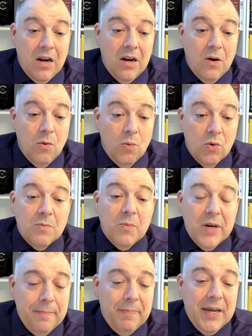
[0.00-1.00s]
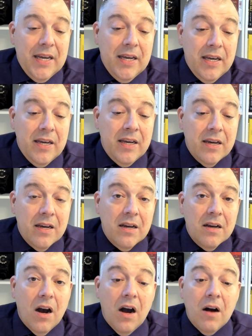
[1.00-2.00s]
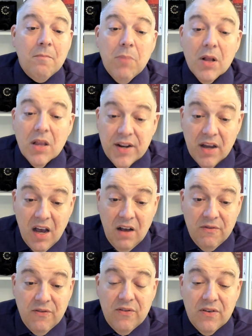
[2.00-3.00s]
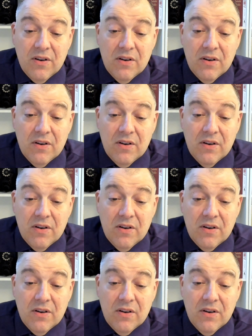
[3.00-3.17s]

Would we be humble enough